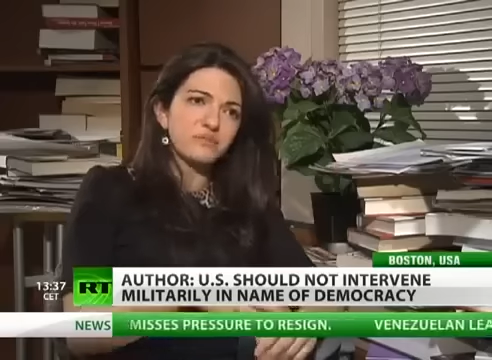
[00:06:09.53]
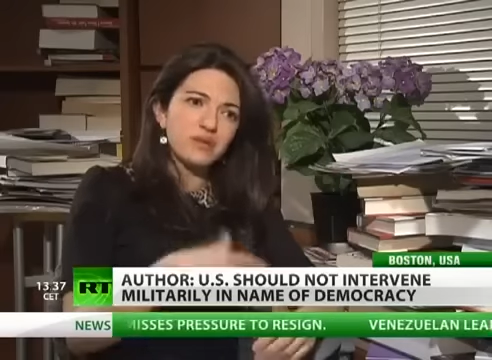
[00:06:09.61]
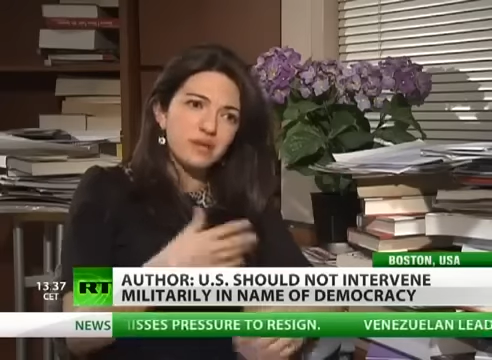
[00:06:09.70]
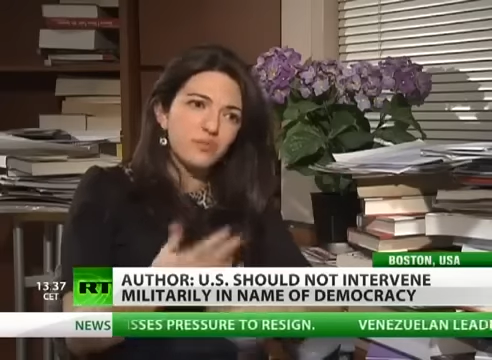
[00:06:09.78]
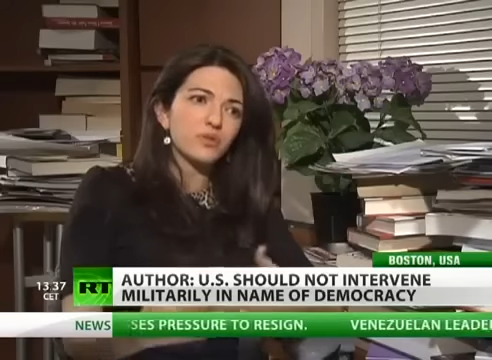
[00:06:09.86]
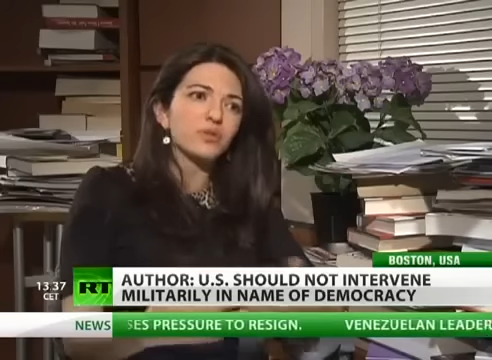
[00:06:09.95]

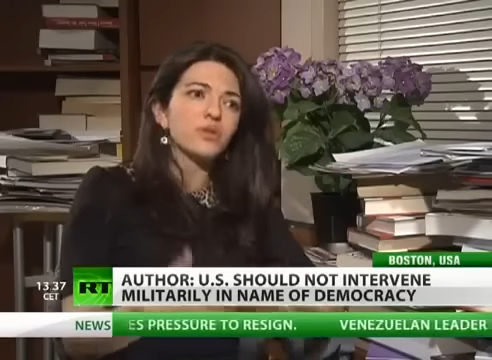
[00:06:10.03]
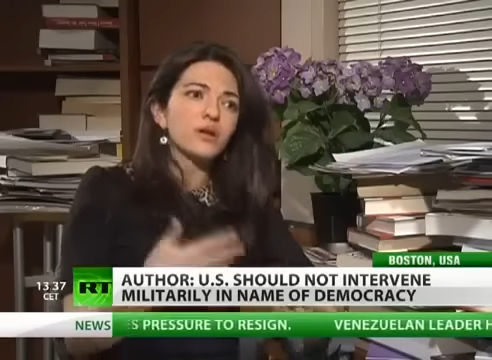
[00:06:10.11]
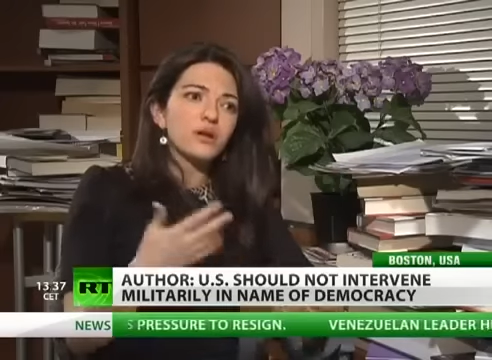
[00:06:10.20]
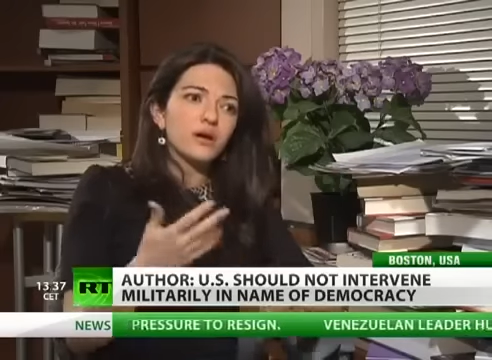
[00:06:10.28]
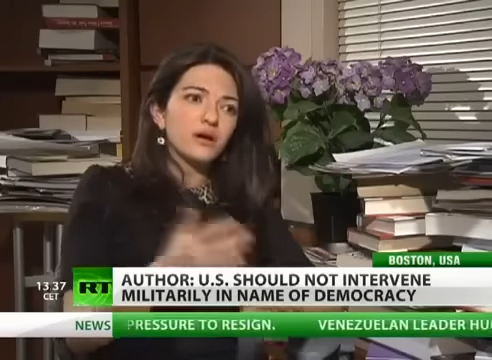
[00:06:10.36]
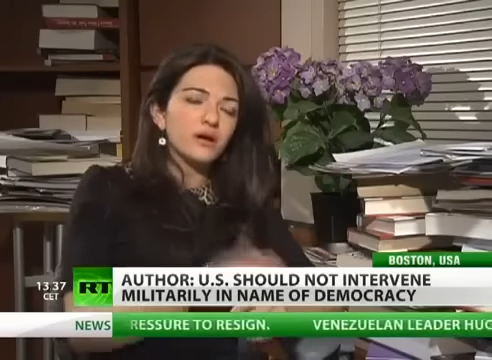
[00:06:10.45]
people
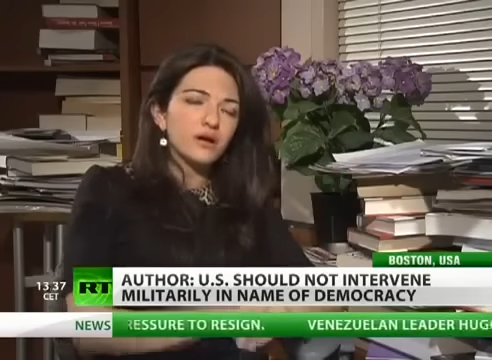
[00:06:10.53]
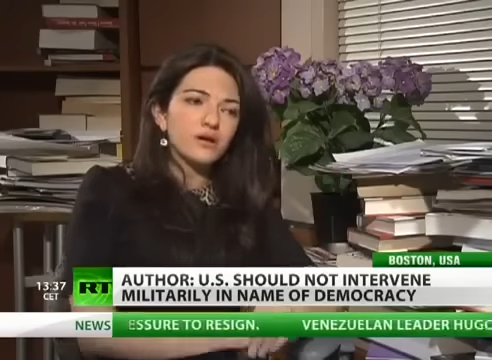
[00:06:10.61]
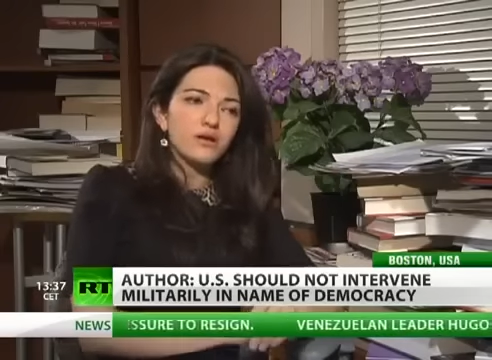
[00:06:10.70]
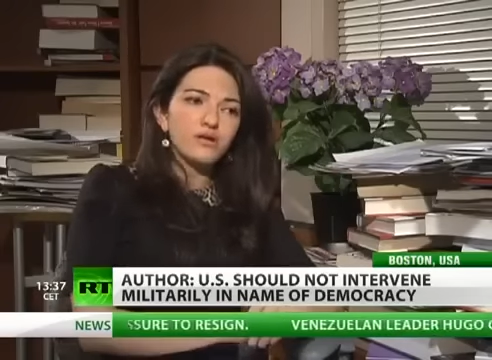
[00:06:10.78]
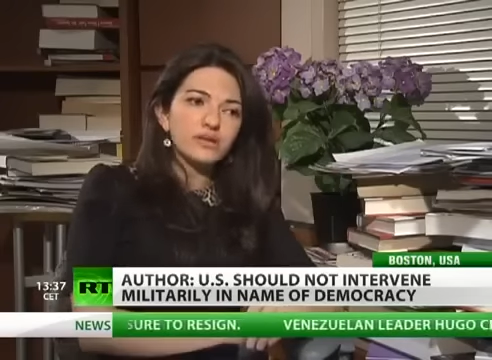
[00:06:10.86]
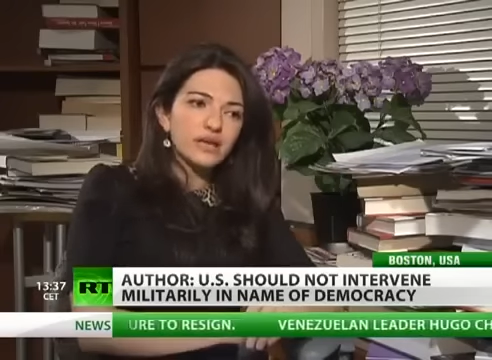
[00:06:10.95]

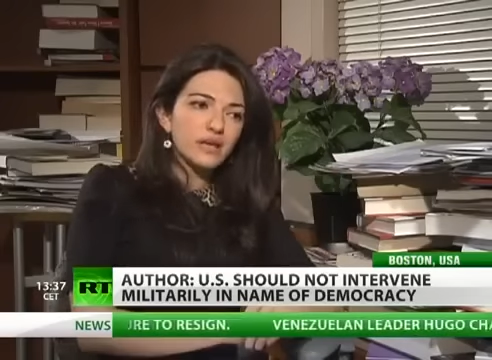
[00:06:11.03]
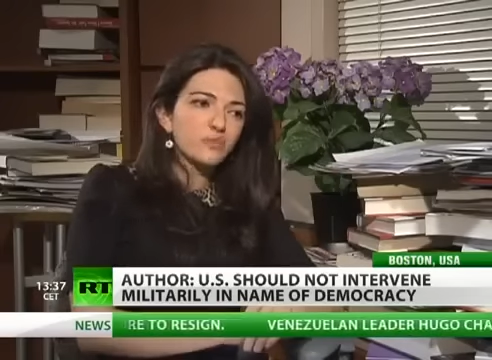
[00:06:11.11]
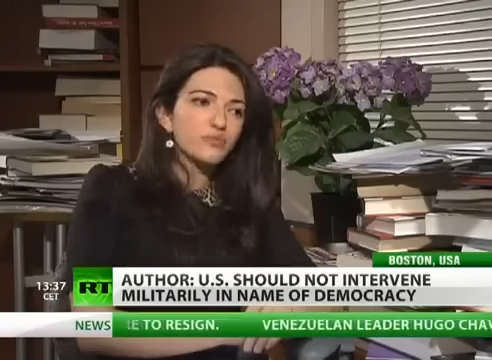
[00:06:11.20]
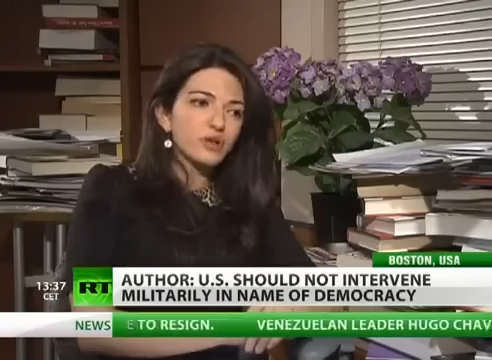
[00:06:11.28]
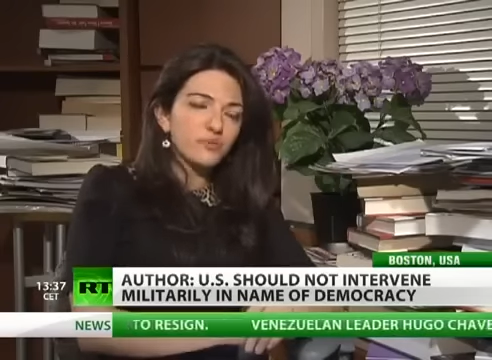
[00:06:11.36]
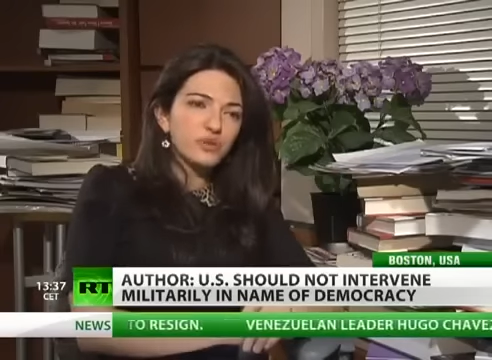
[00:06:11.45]
are
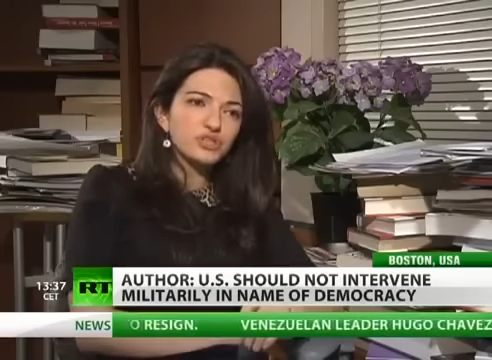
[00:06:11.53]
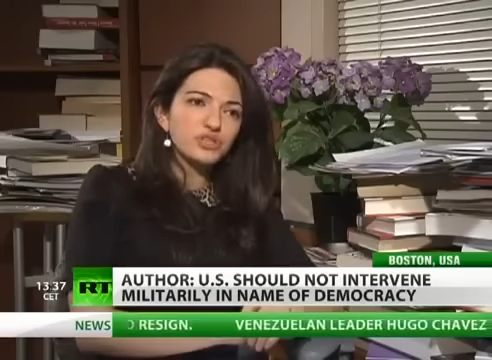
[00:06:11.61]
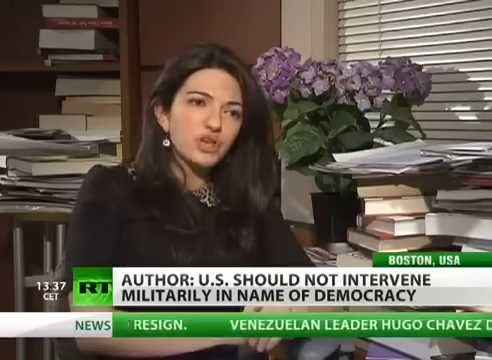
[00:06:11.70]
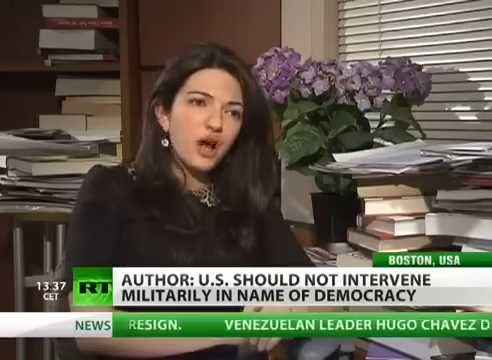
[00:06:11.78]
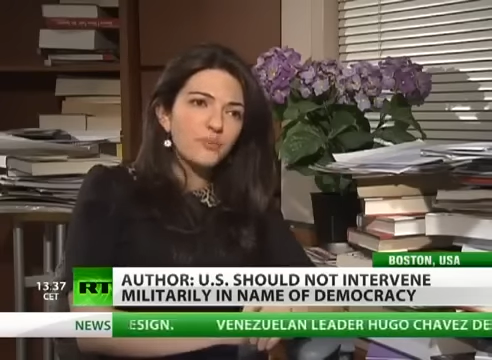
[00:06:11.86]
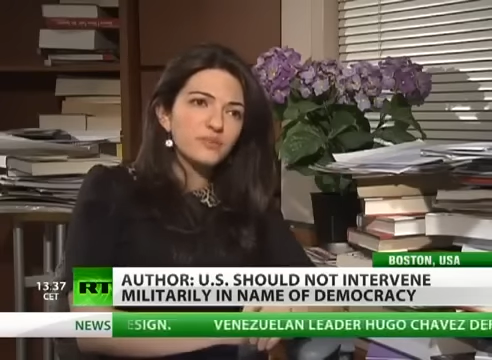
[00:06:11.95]
getting pretty much the